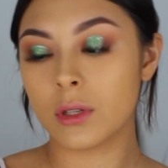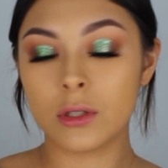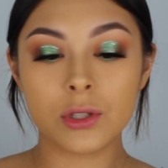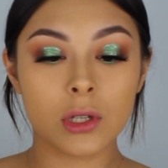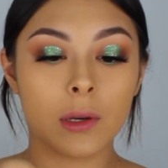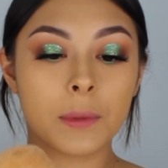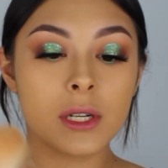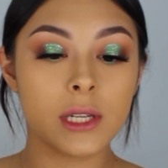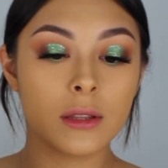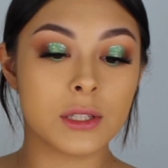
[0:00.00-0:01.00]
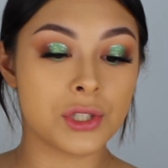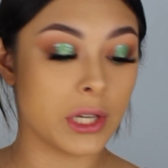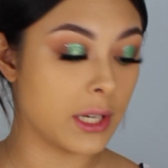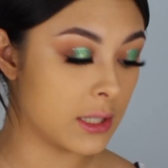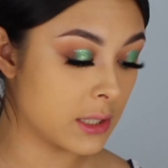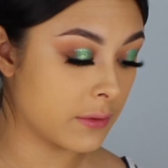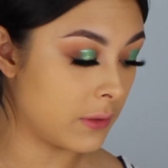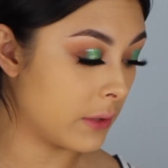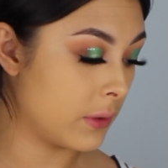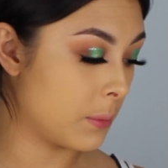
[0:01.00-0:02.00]
So I'm going to take this gigantic
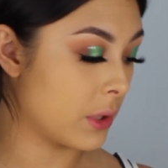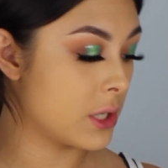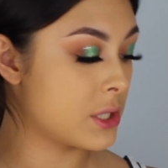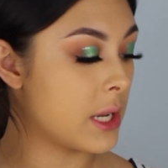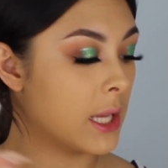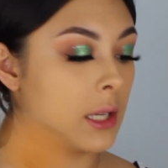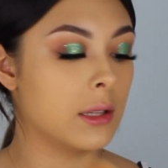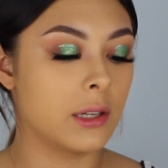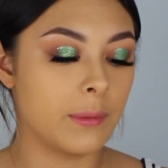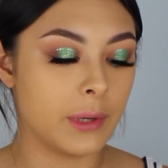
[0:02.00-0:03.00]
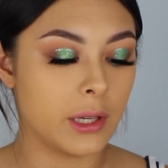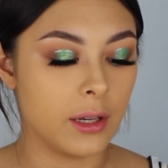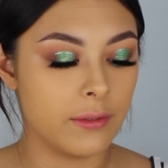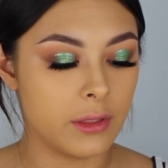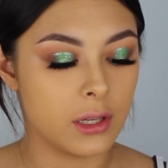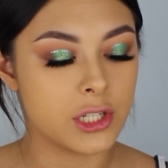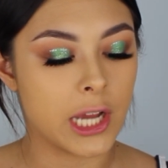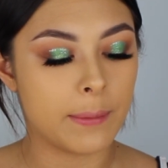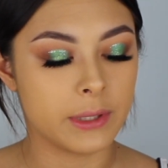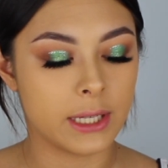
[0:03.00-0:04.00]
fluffy brush and a little bit of the
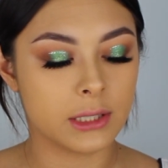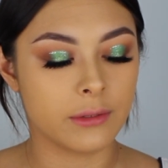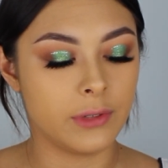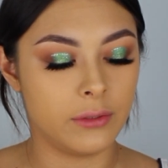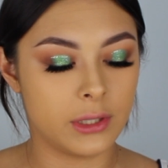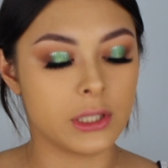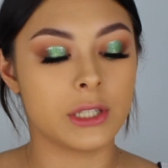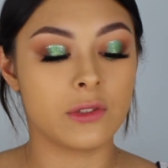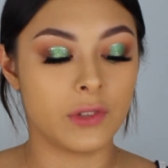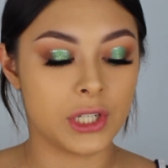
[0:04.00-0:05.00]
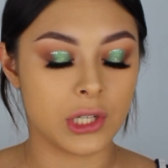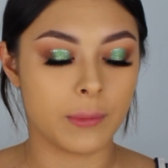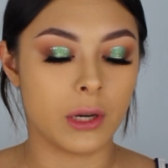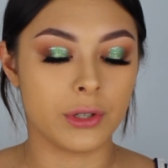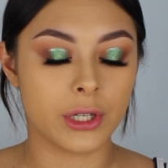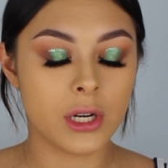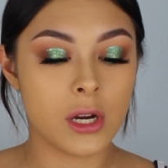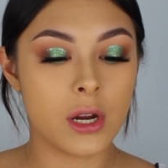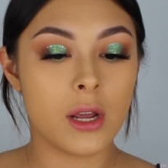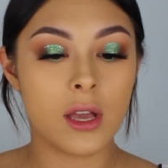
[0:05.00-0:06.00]
Japonesque Velvet Touch finishing powder.
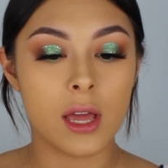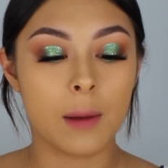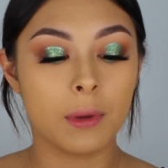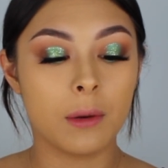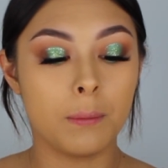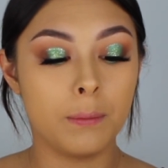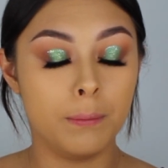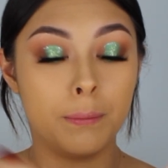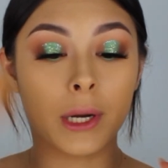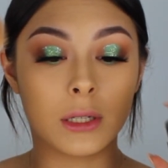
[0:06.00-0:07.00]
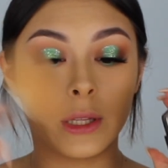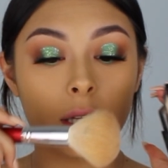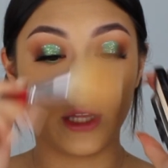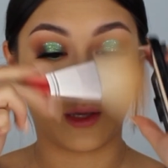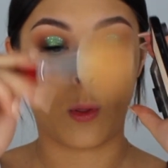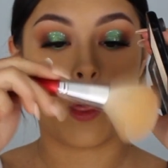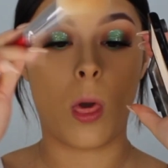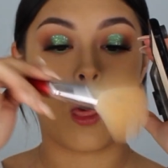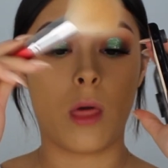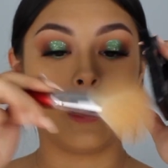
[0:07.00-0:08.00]
And I'm going to barely, like
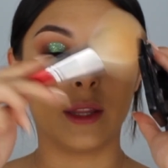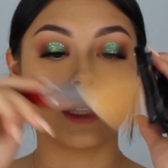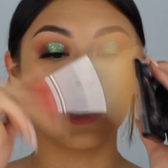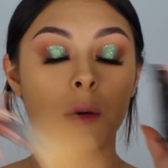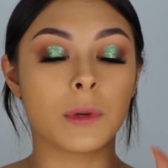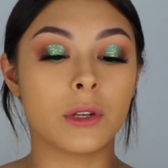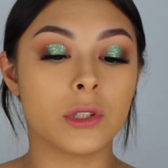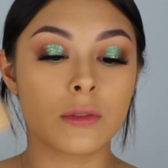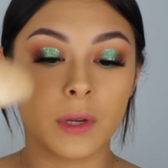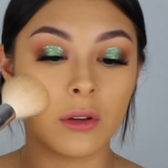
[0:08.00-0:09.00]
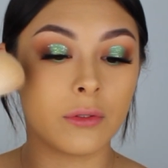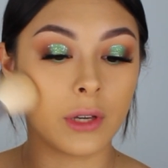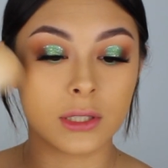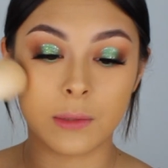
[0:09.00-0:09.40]
that's all I'm going to use for my whole face.